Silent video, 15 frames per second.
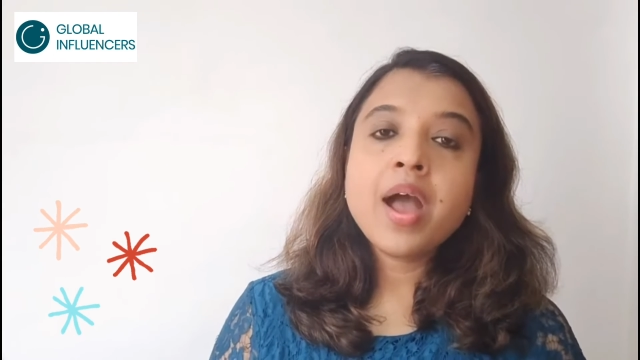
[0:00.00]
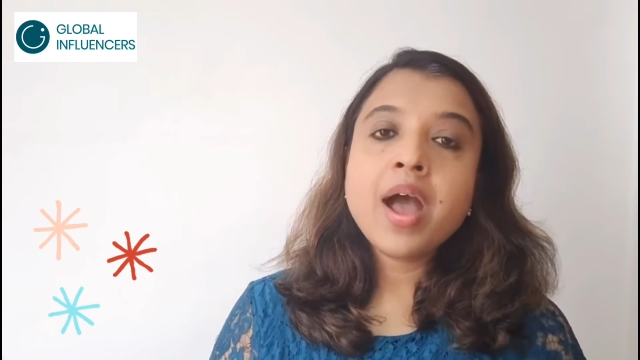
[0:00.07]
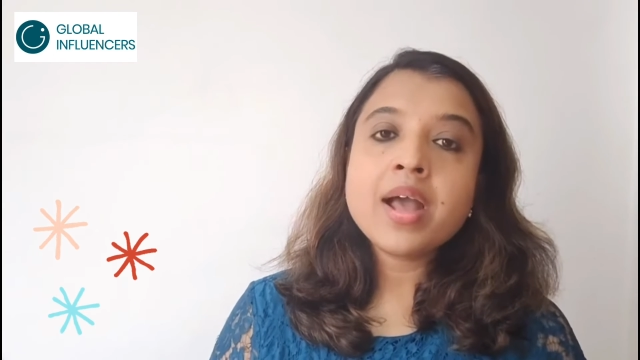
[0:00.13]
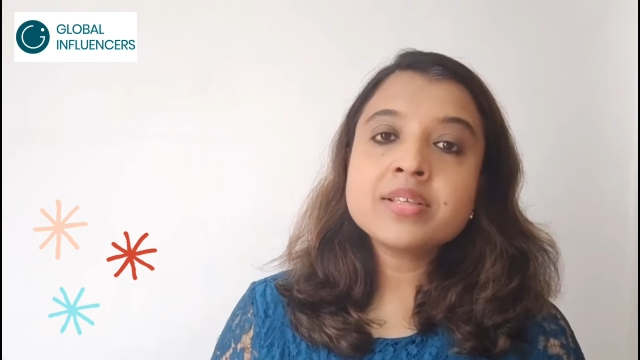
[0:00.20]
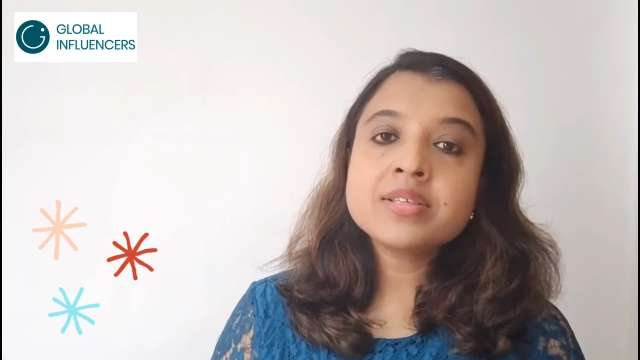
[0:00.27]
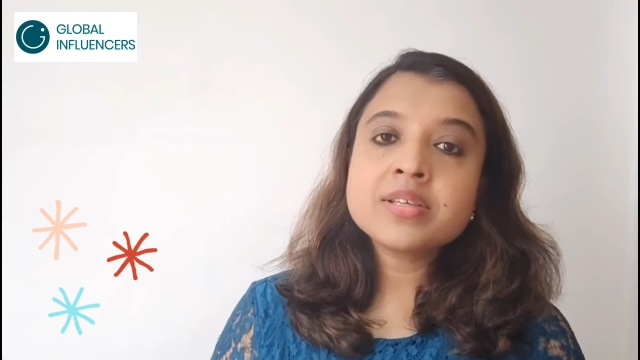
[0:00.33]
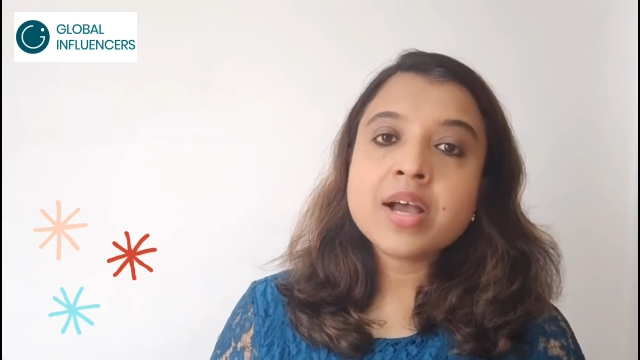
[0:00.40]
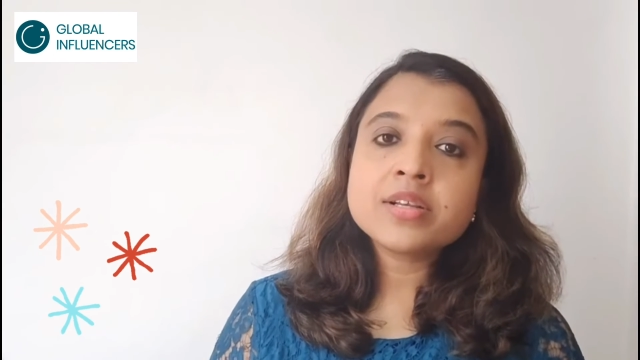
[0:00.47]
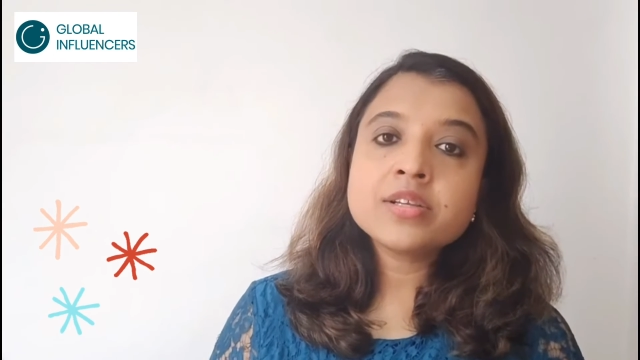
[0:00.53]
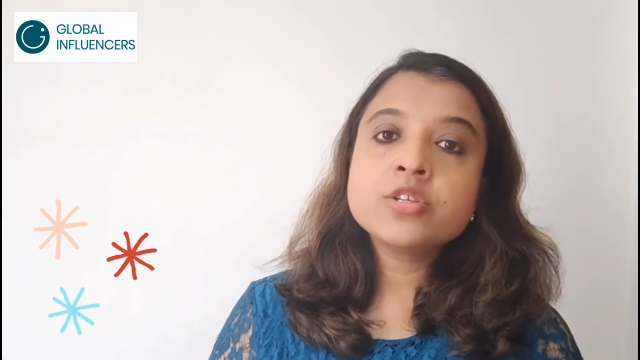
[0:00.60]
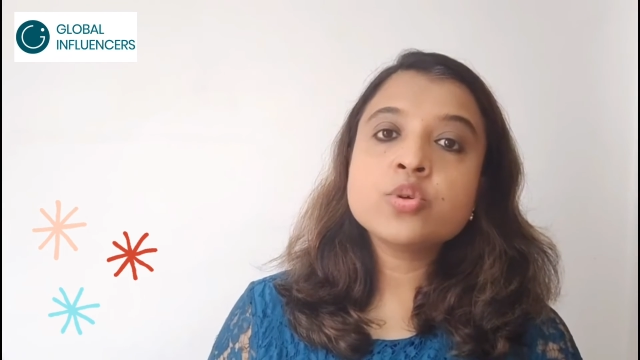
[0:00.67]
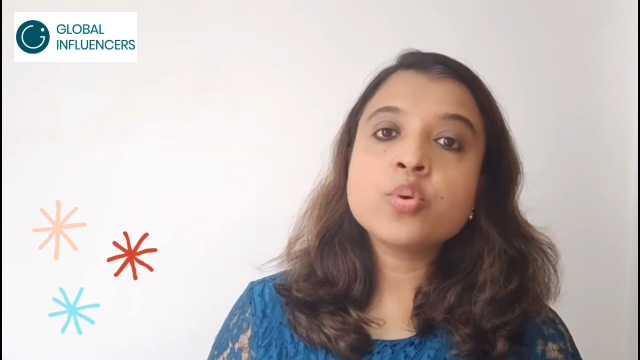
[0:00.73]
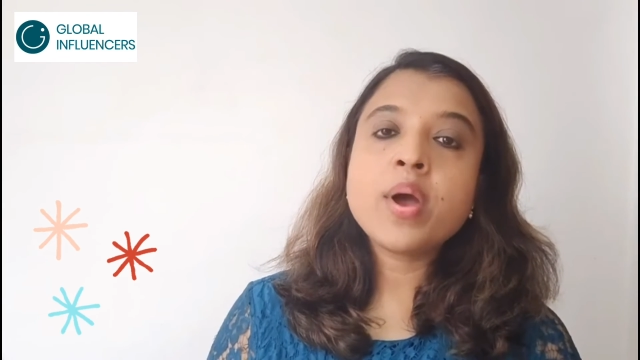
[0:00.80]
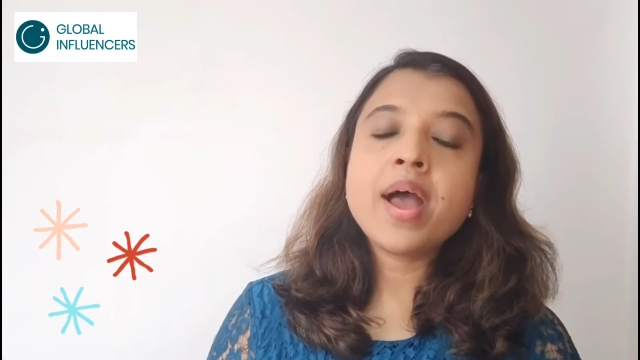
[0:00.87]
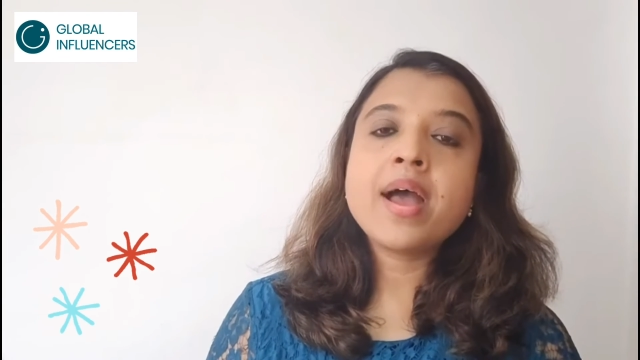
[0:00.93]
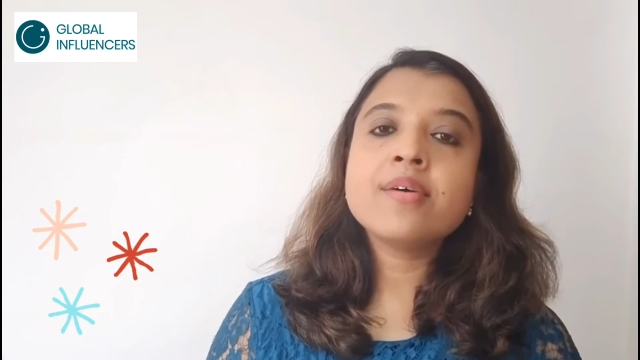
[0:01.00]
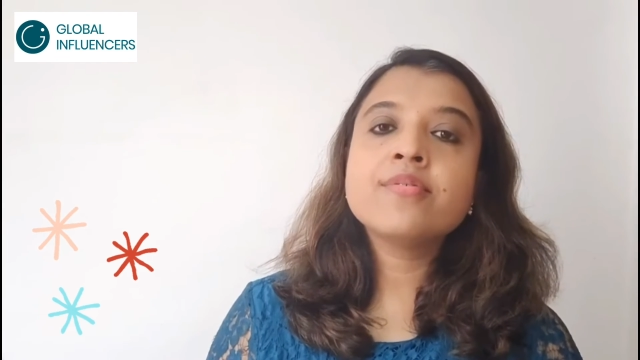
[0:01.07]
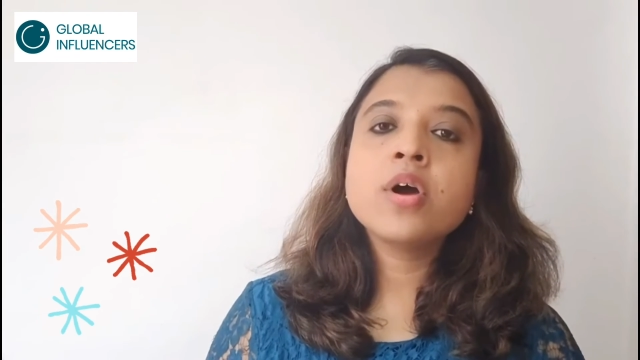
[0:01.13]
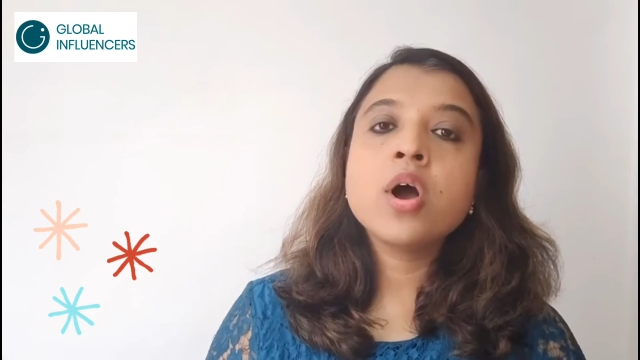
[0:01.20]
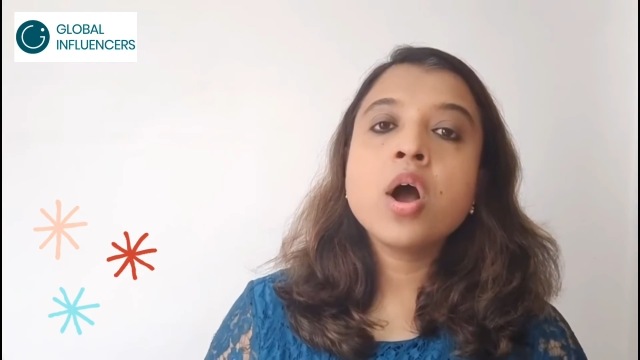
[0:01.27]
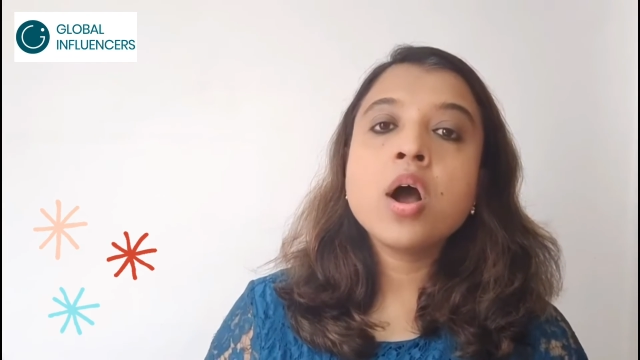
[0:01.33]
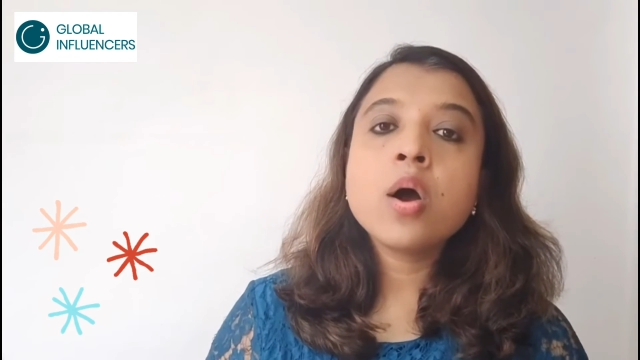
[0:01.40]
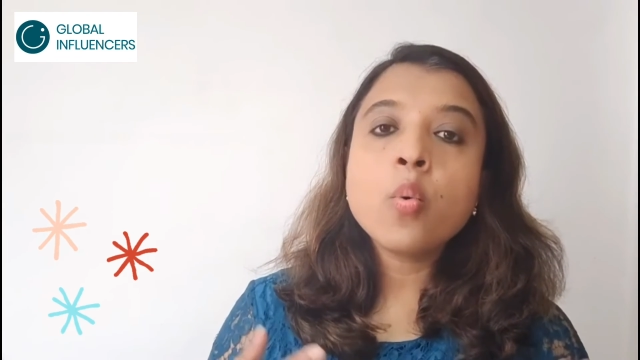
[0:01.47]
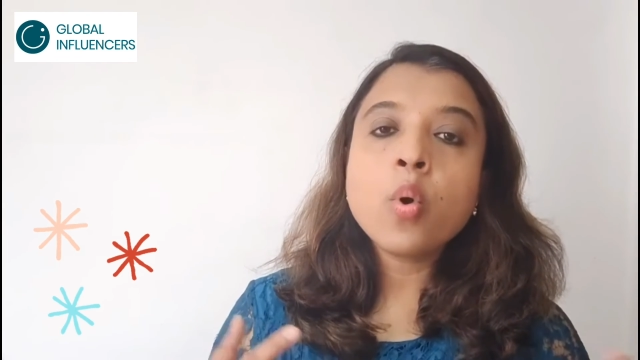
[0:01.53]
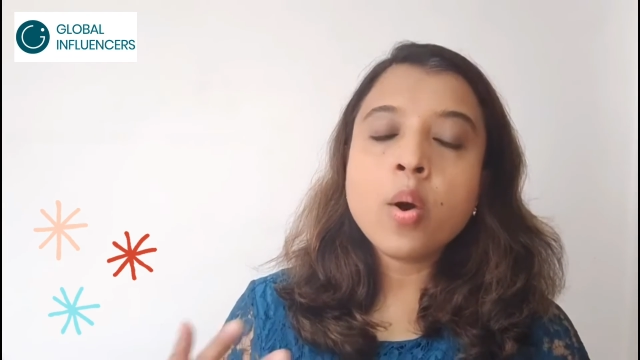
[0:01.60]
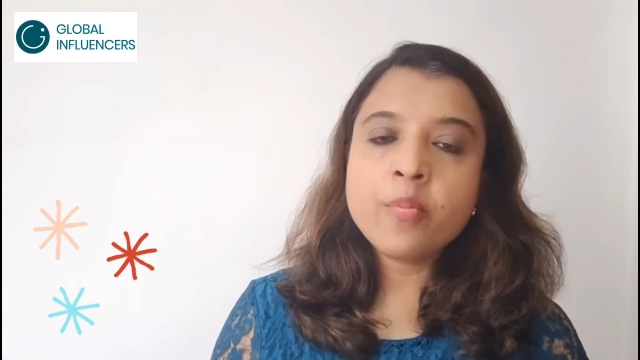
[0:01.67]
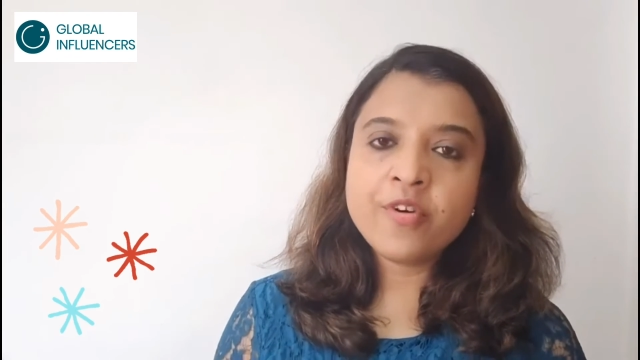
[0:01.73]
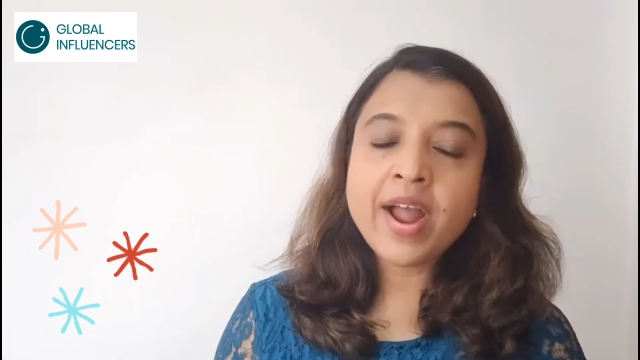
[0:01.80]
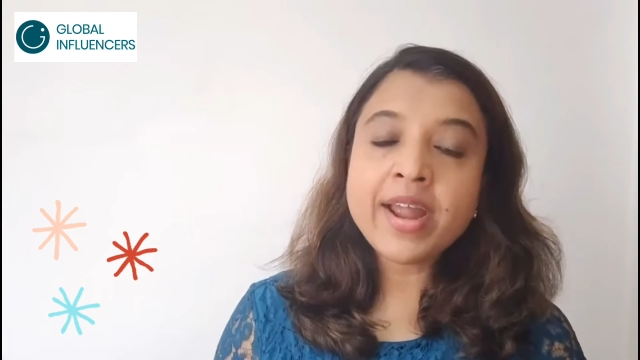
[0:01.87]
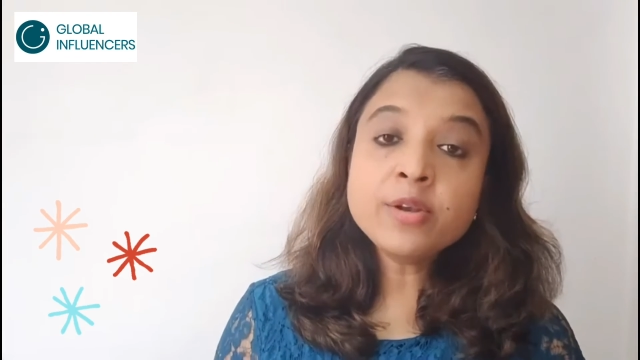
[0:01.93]
I started to
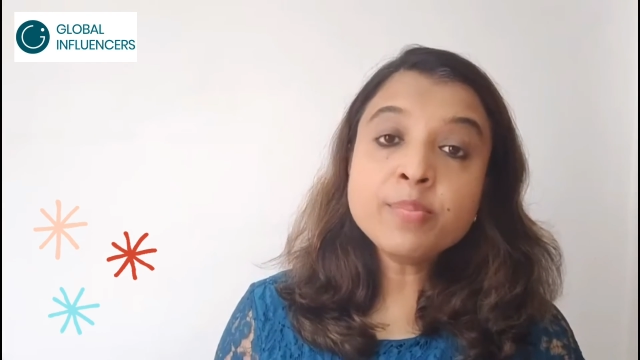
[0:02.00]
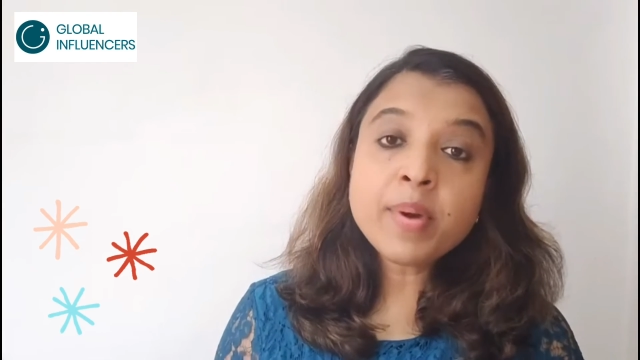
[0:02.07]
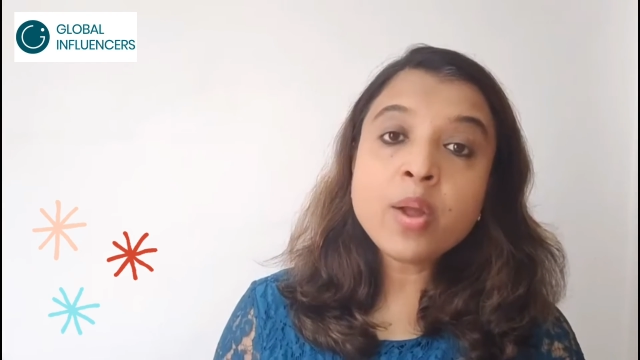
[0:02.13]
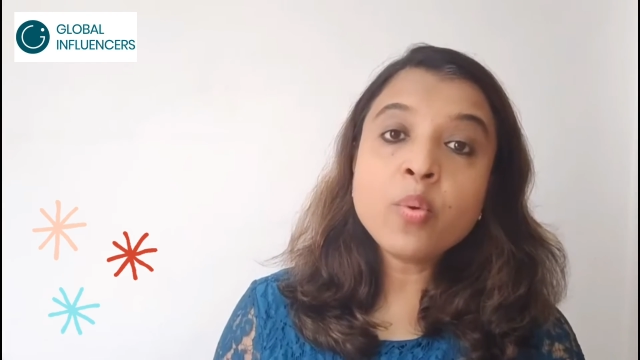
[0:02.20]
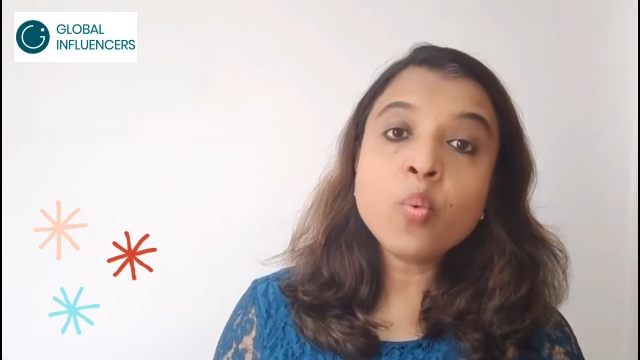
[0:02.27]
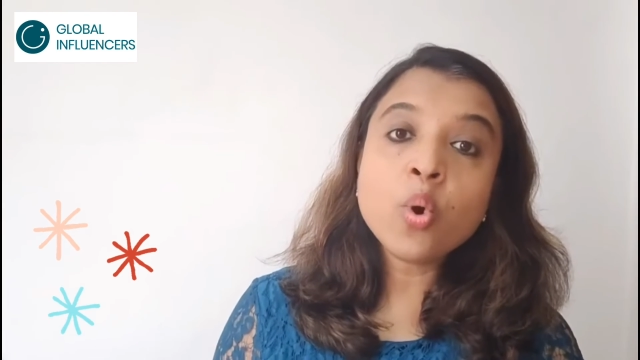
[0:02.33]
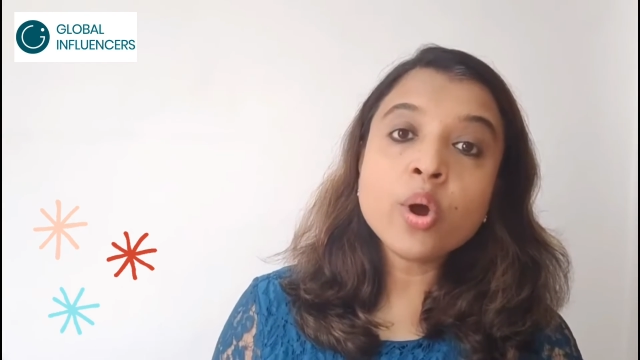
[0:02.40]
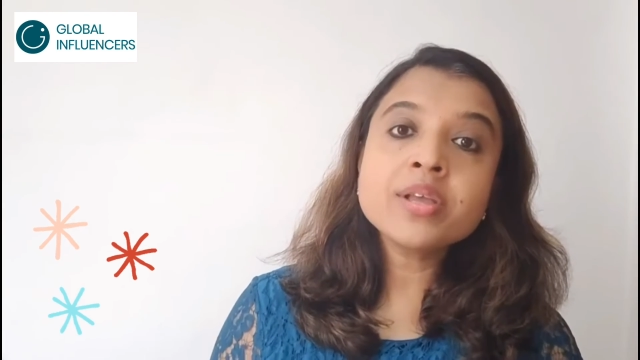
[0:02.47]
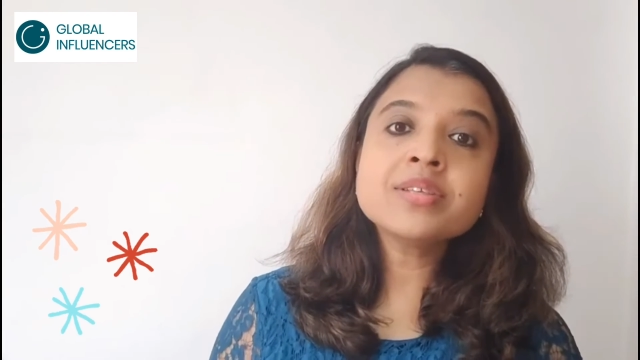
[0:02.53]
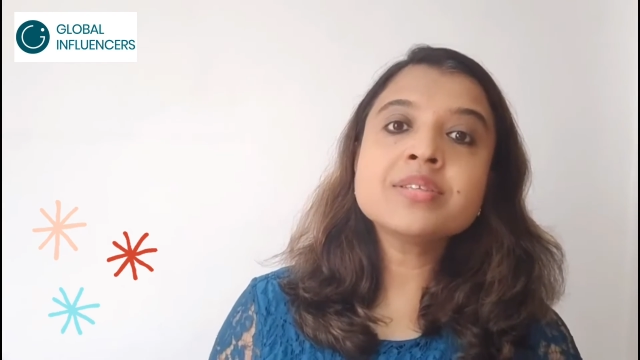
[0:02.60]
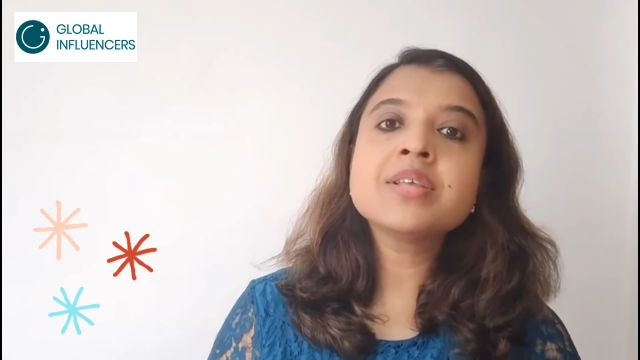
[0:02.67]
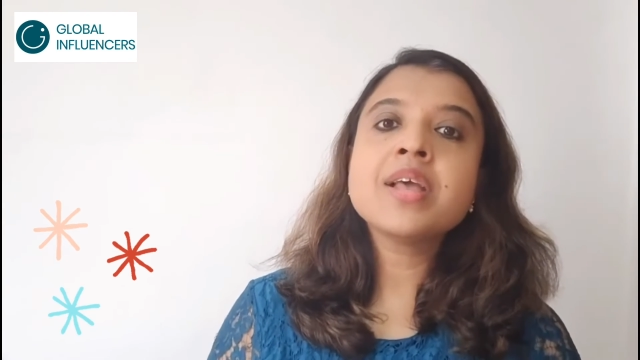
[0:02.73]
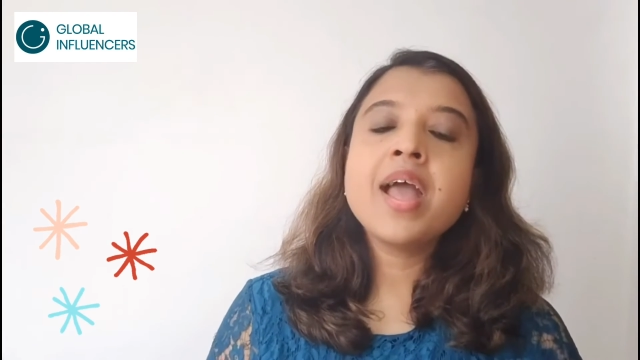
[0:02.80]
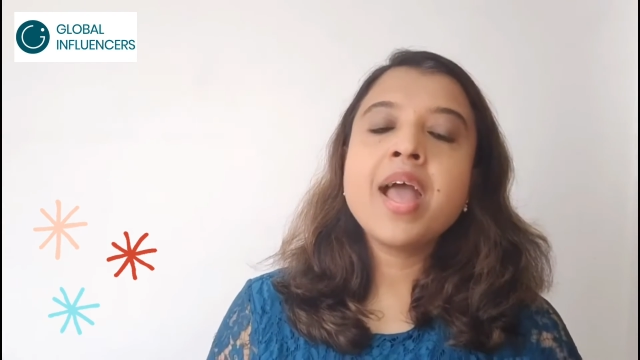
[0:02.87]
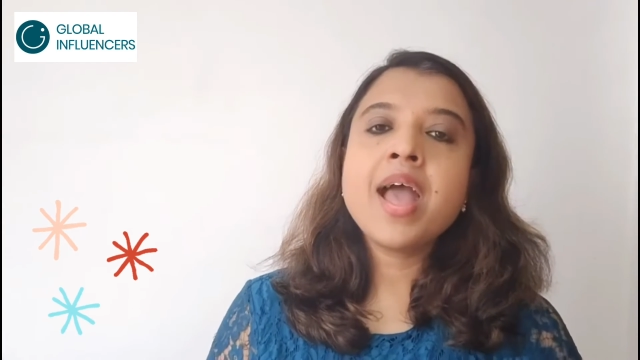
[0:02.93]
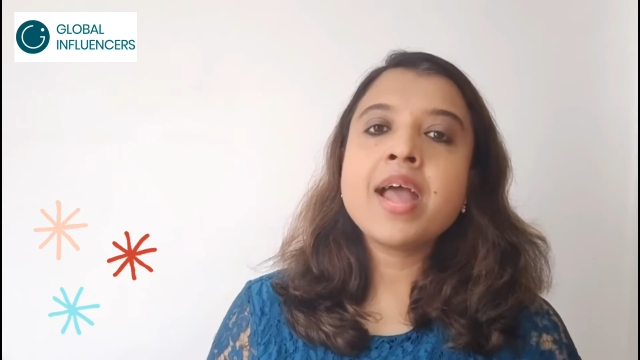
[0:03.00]
find my voice